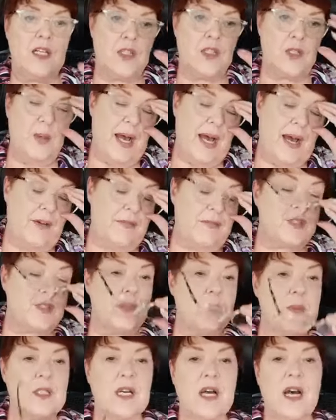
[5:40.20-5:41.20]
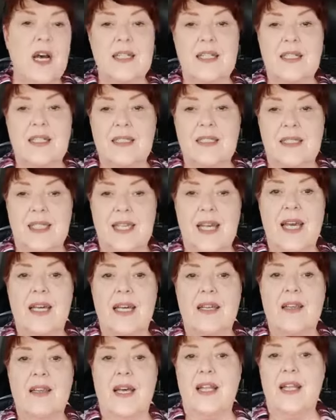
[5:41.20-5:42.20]
You have to not
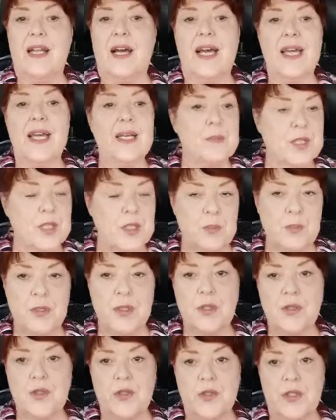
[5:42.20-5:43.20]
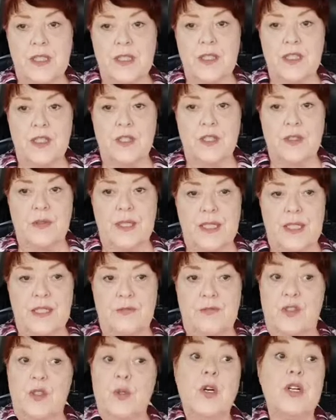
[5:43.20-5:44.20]
say that I am computer illiterate.
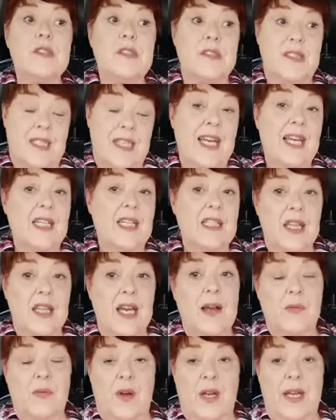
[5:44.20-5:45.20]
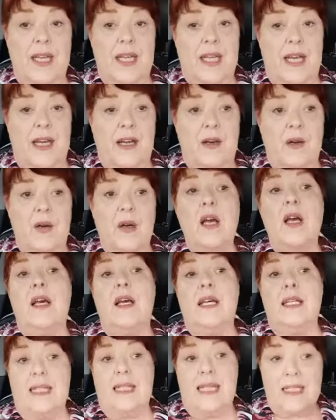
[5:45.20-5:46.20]
If you are saying that right now,
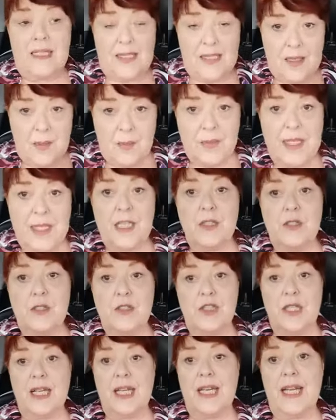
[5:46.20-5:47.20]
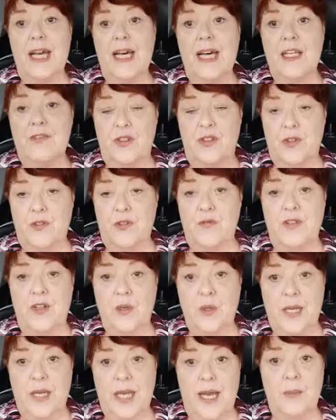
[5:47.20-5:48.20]
that's something you should get out of your
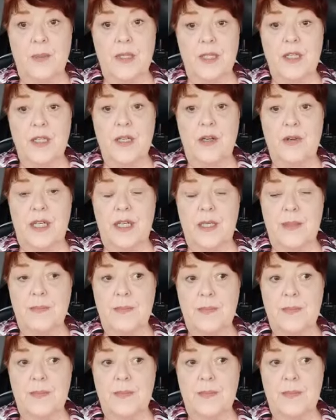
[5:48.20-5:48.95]
vocabulary